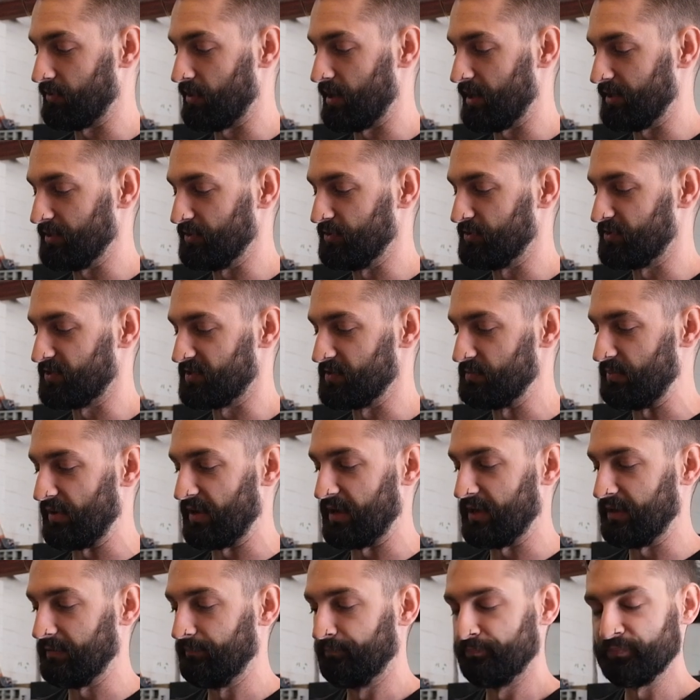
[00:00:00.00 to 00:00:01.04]
light used to
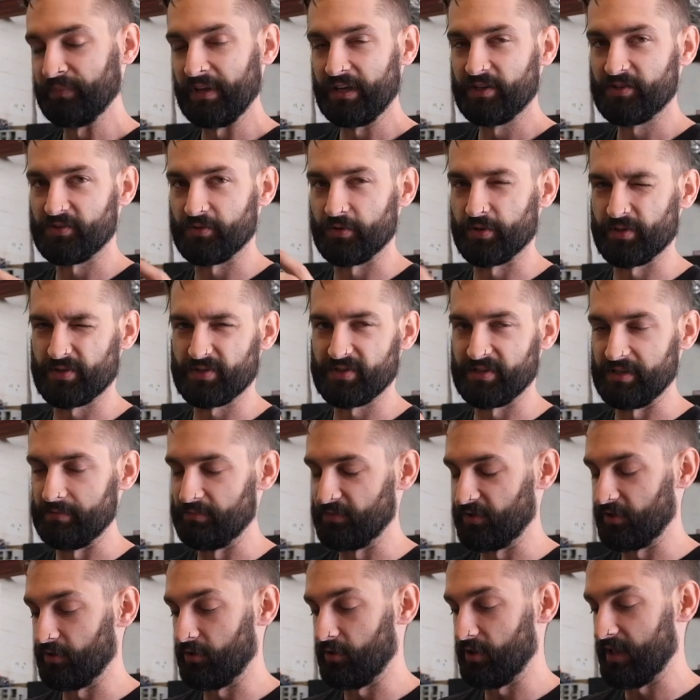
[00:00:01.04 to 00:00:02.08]
be. Sort of
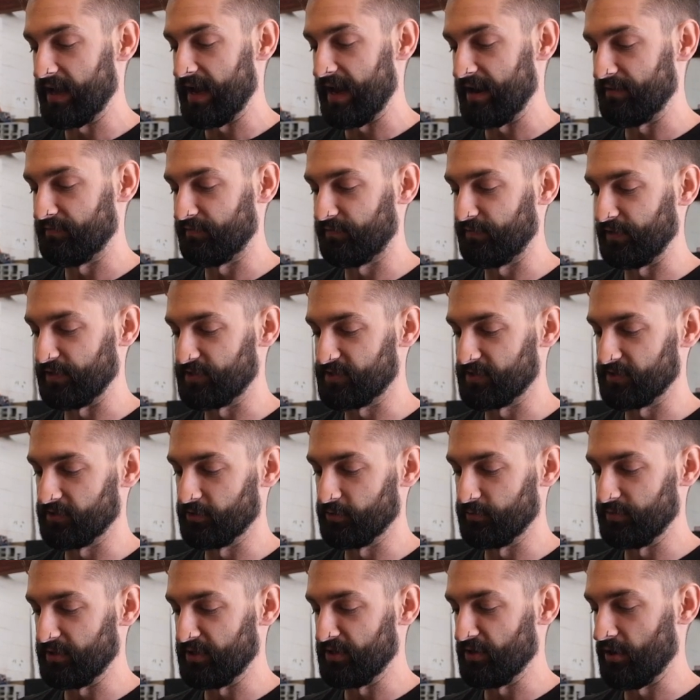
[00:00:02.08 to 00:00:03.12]
slimmed it all out and fits a
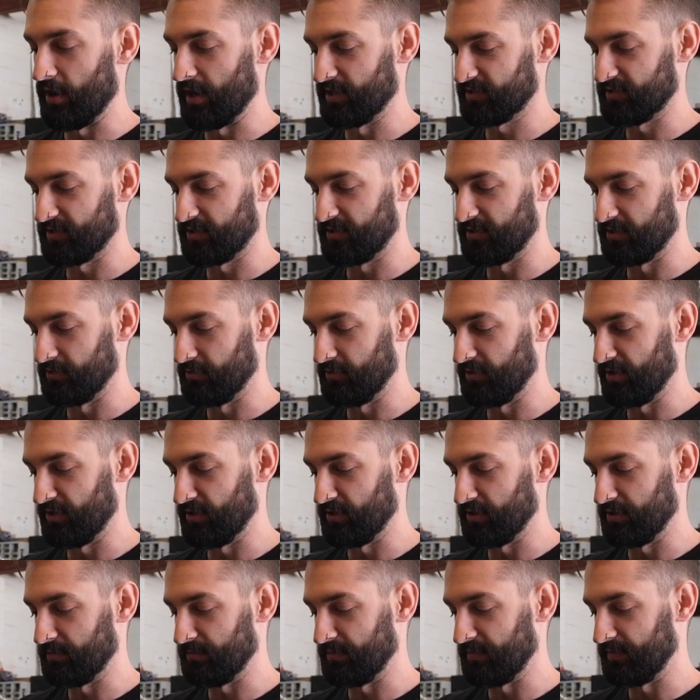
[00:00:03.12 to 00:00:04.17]
little bit nicer too than
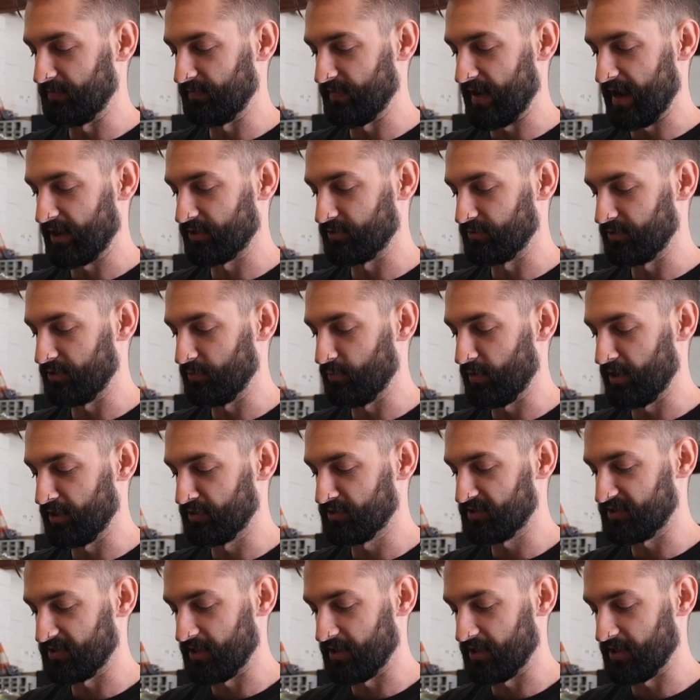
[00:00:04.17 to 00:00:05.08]
the factory one.